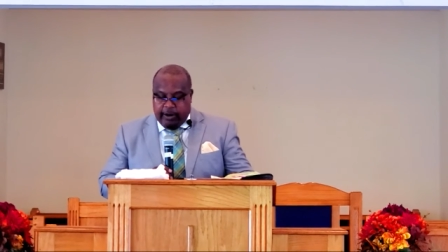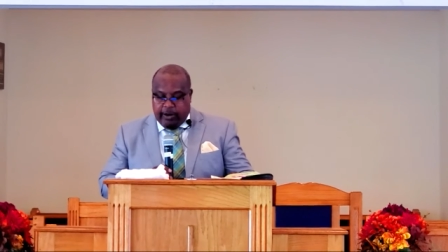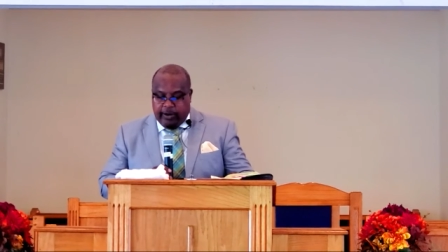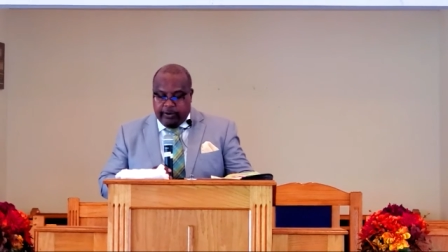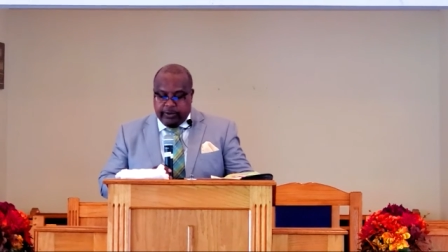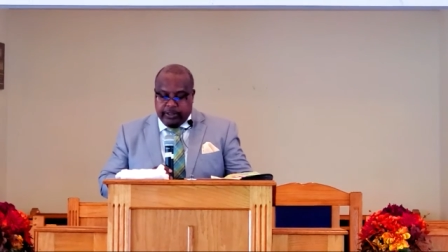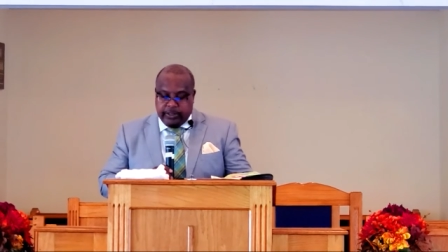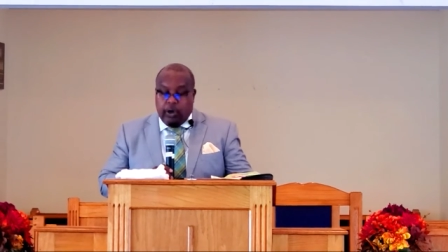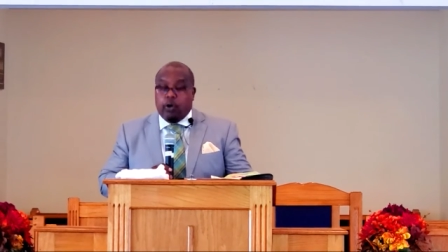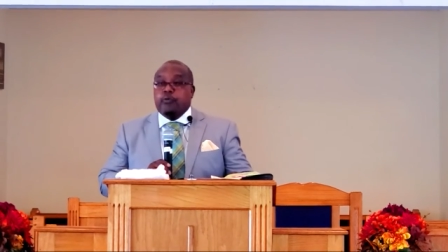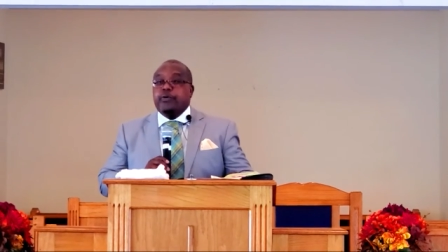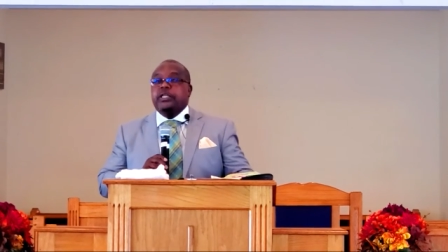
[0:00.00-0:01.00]
heard
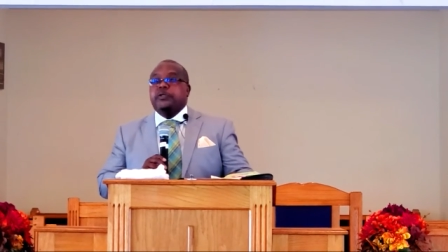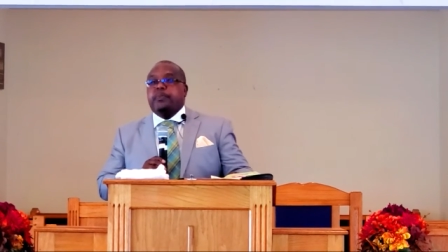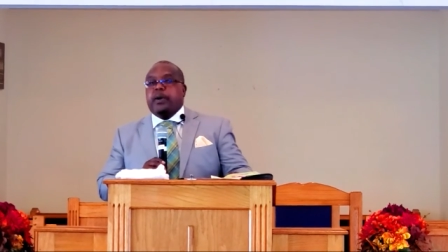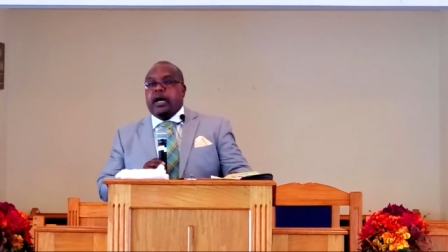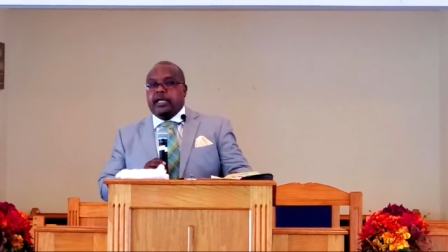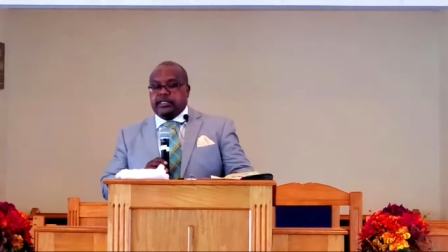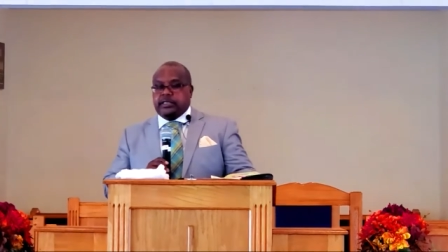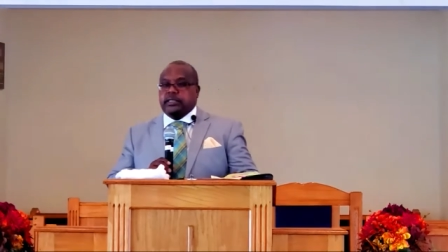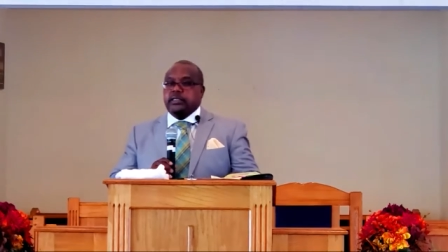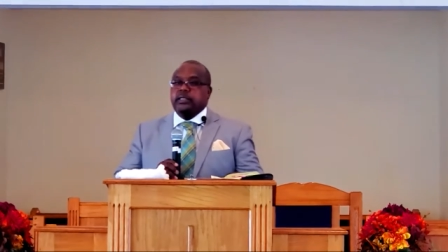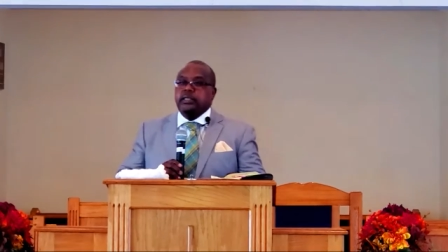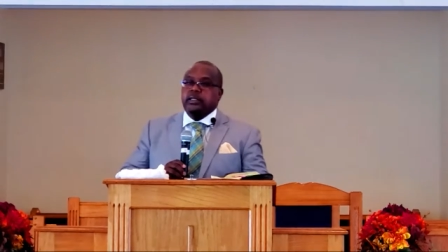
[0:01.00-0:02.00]
no
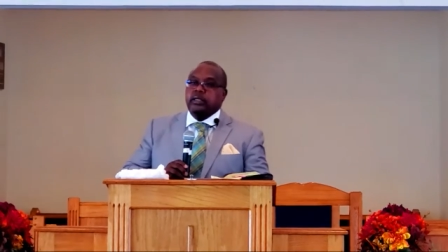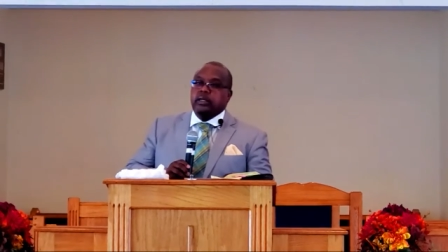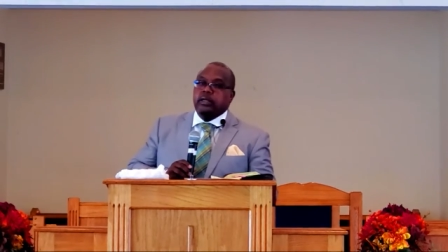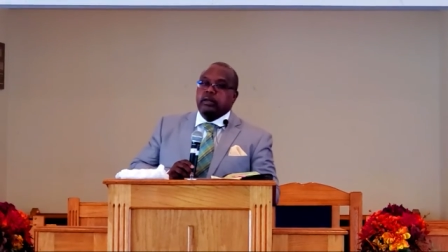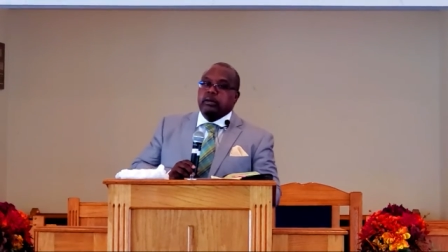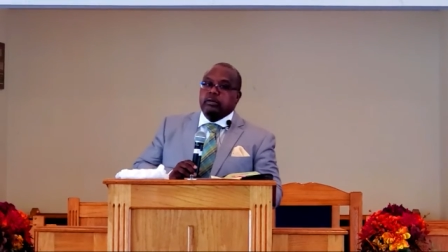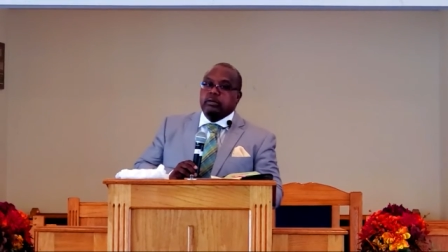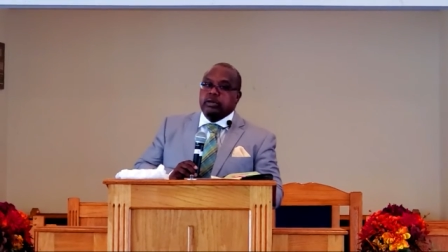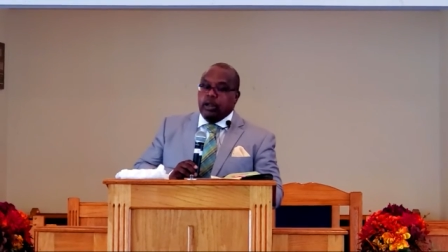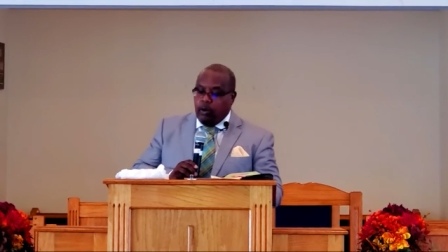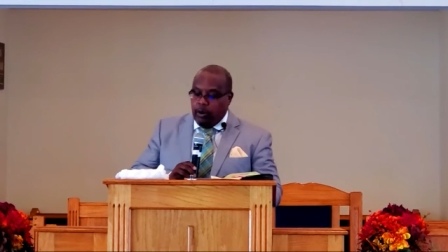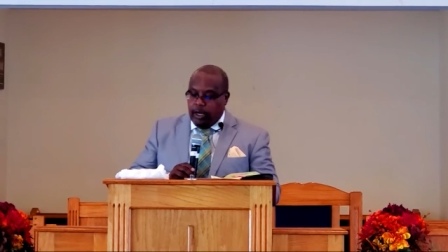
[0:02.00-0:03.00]
response,
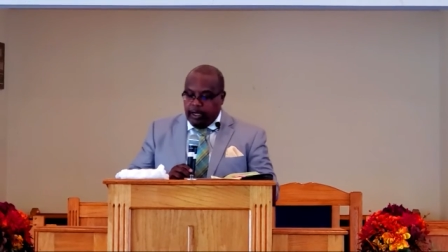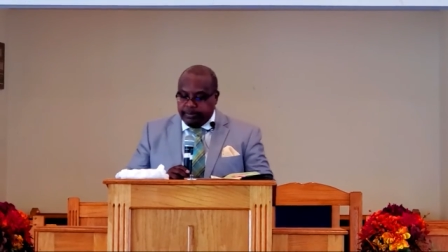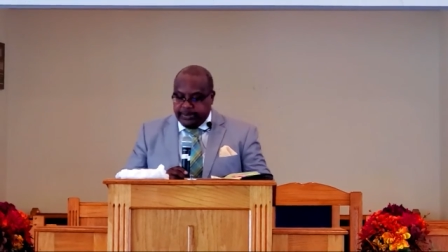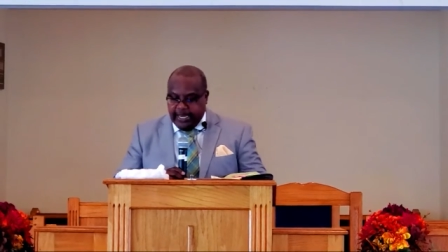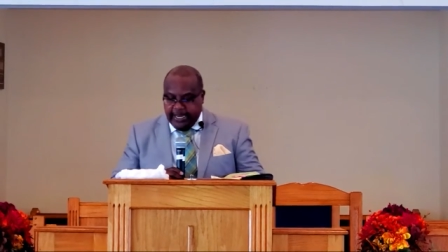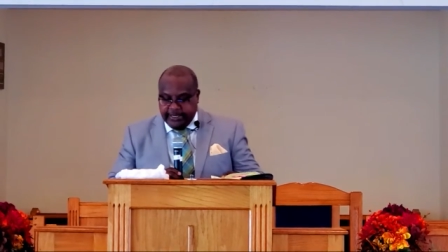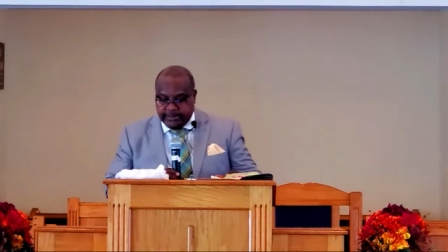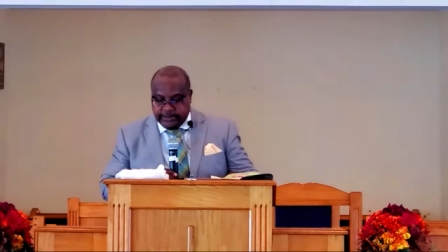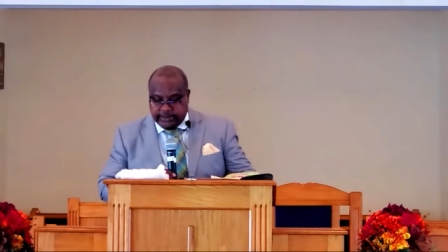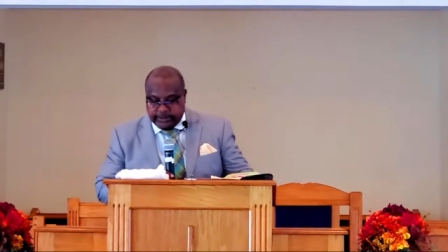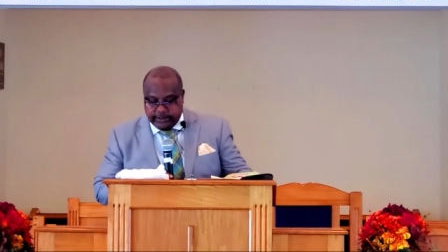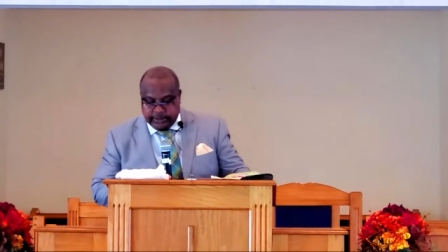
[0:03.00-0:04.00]
no
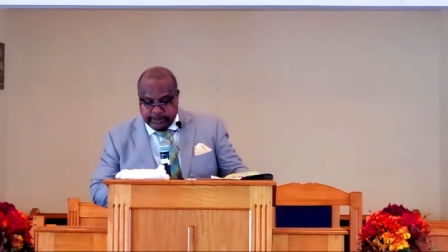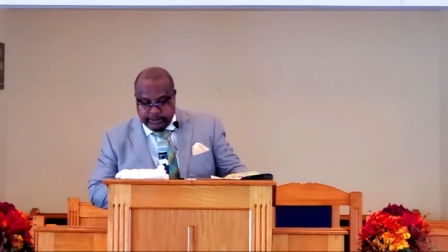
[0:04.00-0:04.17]
updates